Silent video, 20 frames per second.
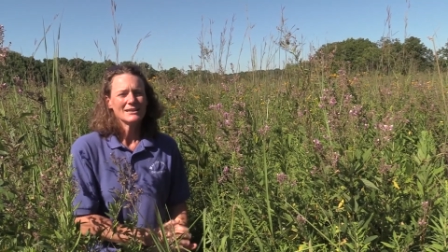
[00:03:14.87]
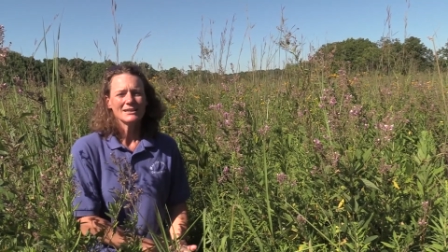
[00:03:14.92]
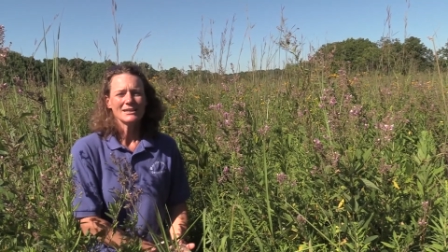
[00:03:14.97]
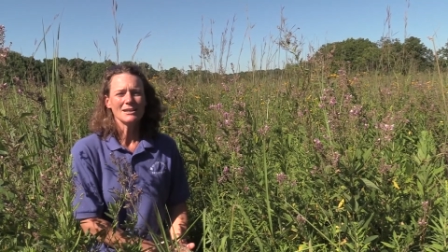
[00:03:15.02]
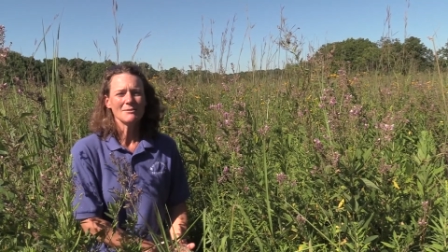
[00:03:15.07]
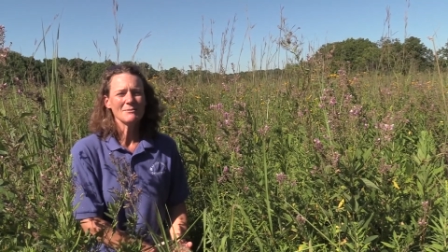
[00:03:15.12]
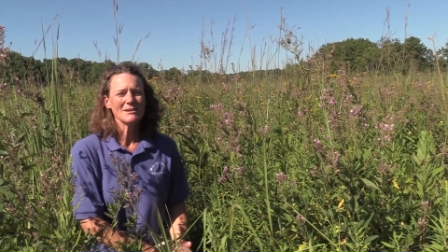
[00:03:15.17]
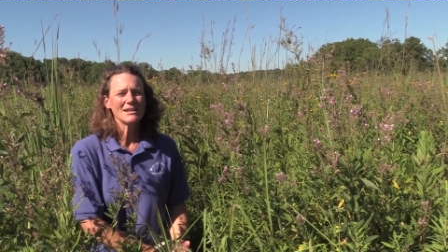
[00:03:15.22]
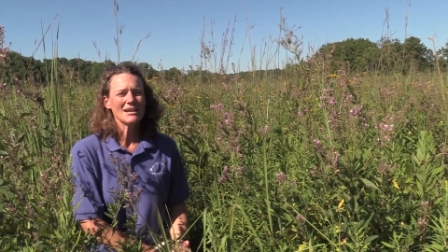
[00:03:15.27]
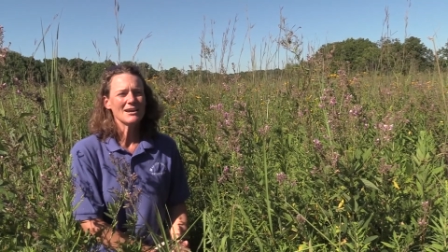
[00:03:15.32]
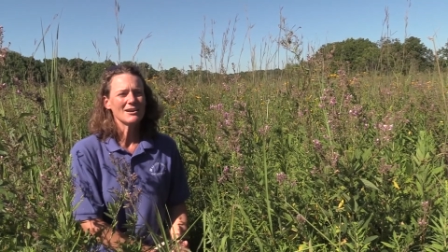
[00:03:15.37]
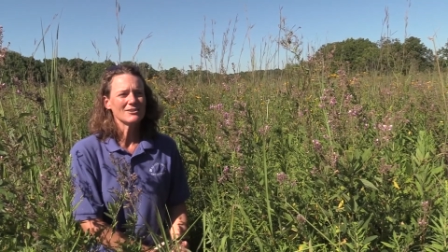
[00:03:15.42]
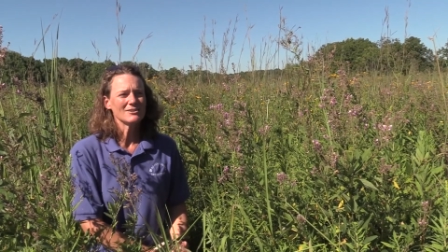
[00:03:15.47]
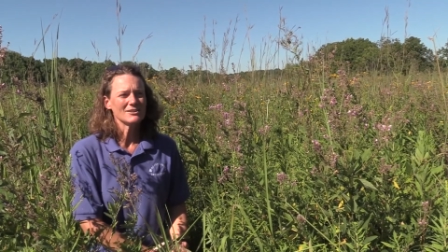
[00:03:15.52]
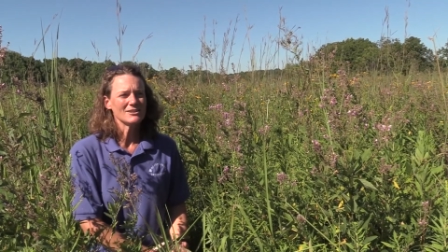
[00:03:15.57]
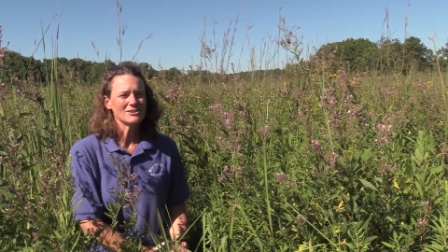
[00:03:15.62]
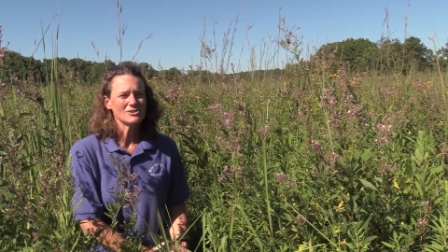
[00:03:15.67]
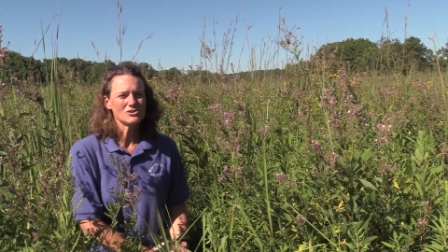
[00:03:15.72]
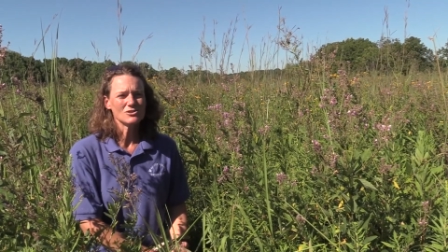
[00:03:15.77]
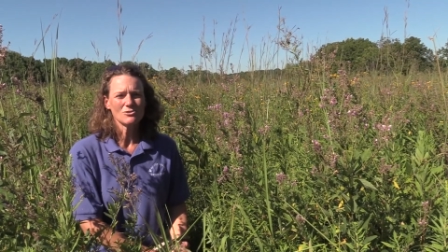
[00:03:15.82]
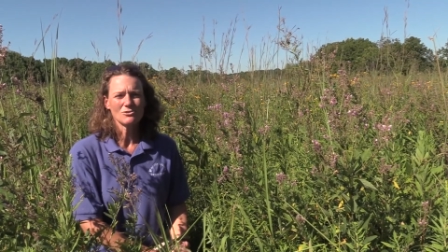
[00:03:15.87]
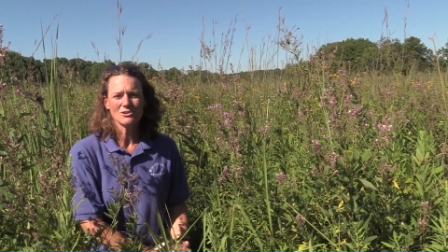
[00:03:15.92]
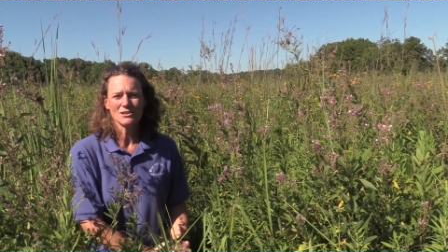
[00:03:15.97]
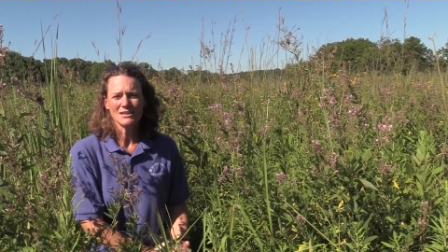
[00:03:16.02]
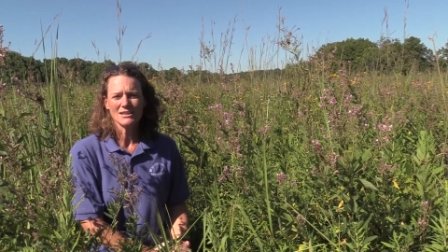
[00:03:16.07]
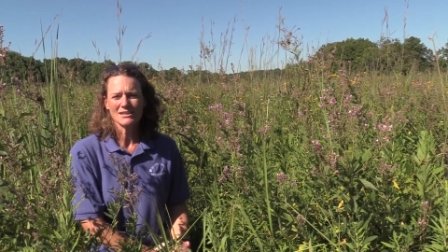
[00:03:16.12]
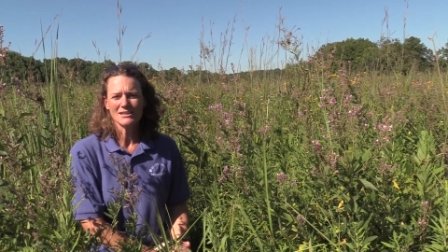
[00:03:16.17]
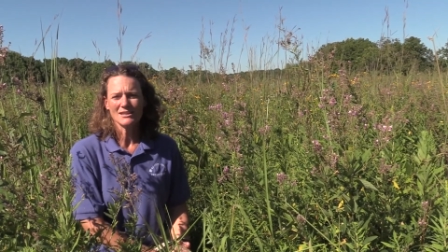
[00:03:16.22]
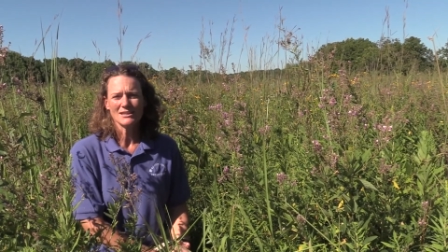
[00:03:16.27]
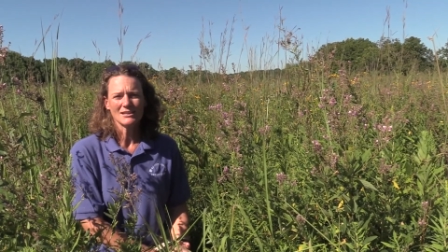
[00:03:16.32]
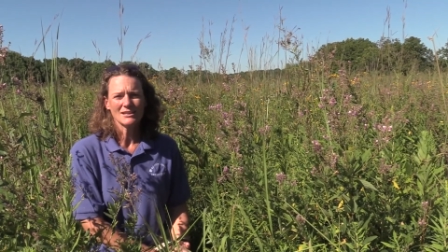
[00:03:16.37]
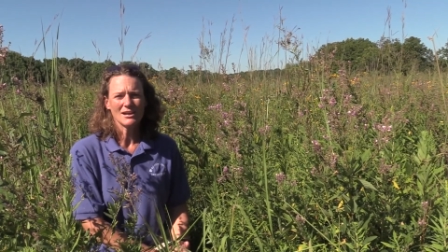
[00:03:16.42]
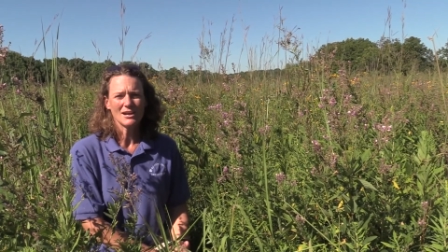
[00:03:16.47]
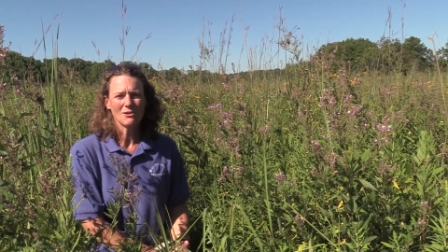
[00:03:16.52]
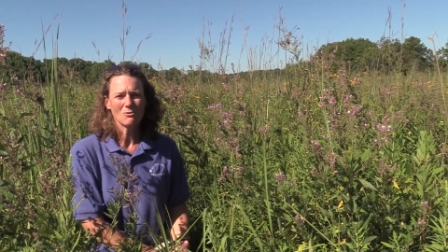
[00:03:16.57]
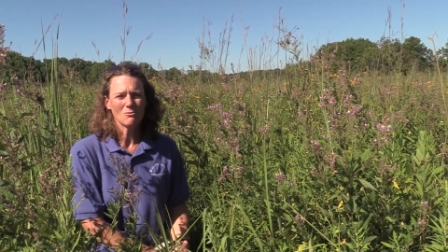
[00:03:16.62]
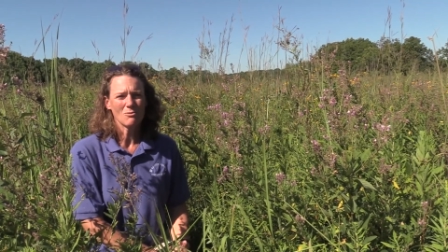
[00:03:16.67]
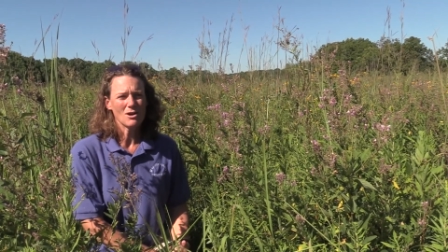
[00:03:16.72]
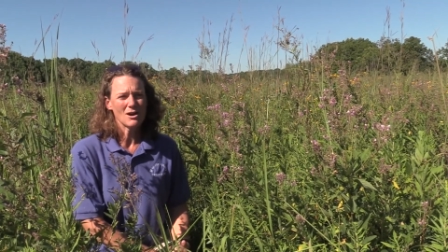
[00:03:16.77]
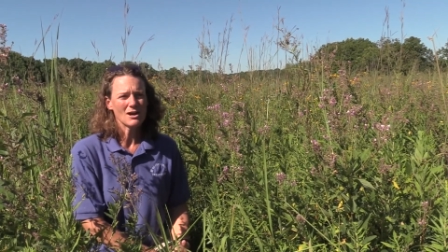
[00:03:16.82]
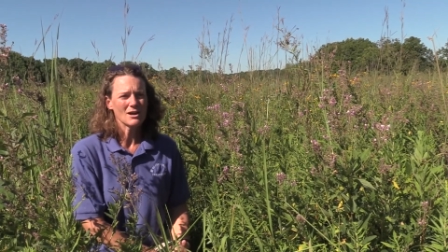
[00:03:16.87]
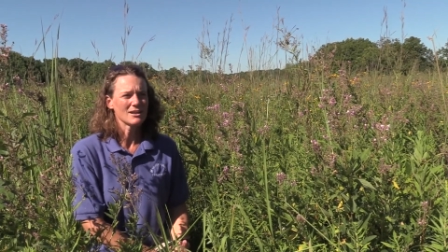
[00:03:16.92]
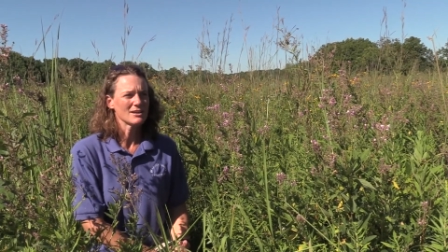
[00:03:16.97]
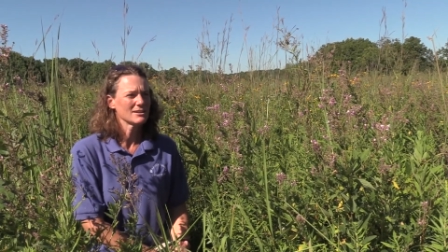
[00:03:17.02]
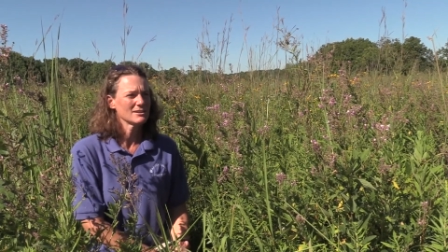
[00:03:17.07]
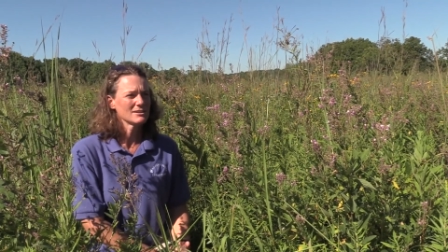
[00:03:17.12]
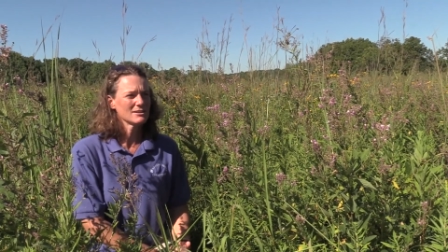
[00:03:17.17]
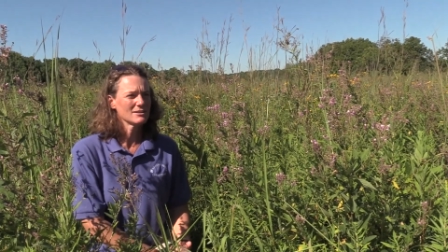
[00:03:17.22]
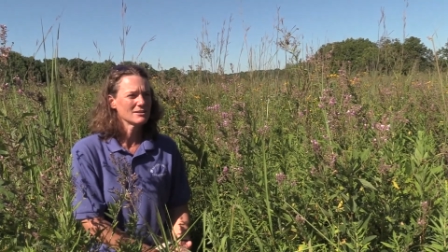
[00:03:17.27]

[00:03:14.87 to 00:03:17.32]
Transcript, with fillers: coming out and enjoying a walk